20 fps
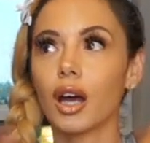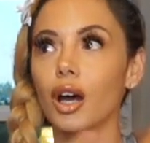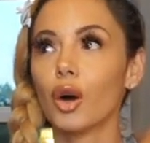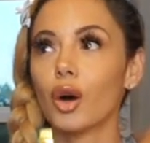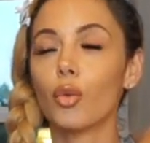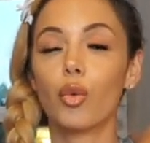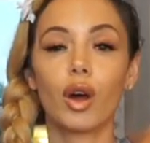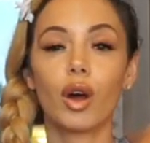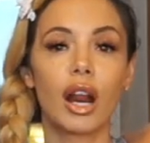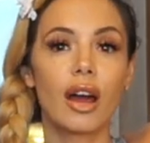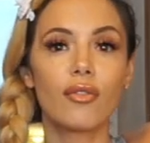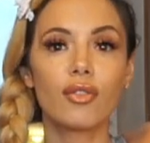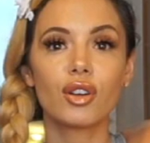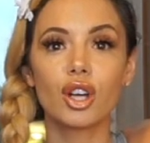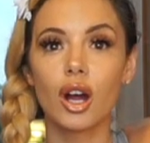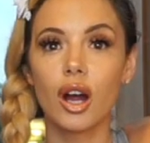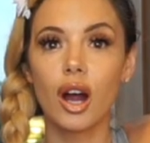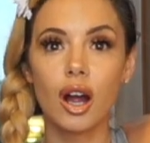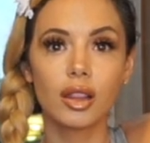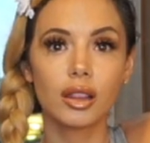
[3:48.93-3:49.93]
whatever
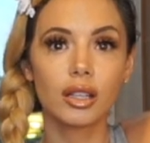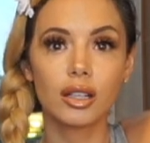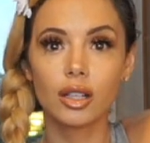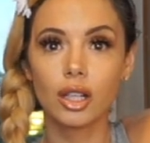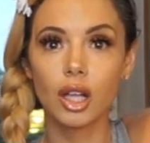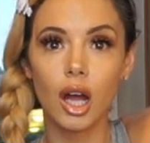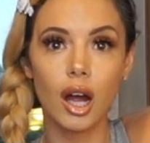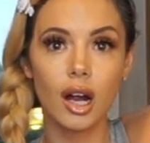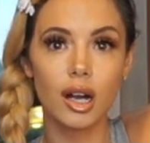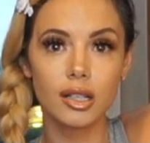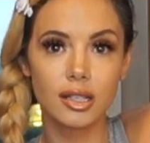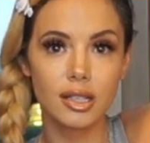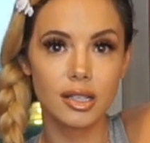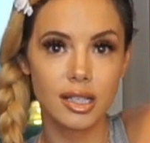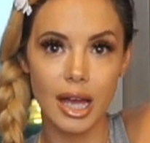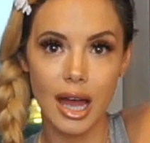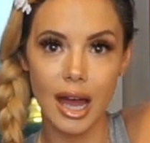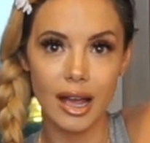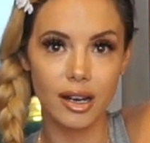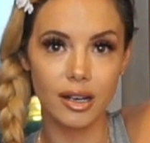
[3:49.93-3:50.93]
your little heart
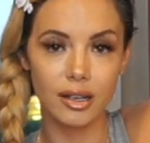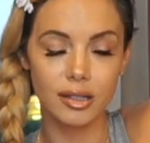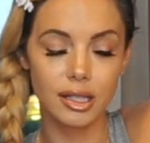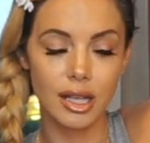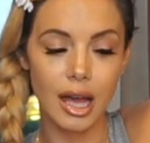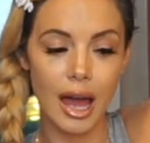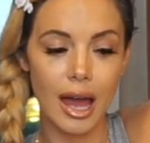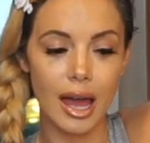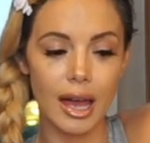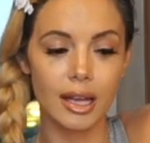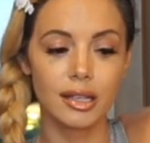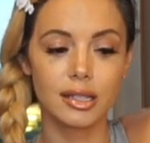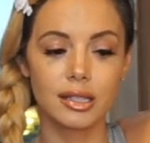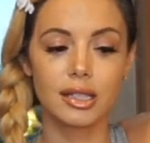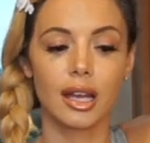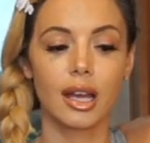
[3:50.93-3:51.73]
desires, guys.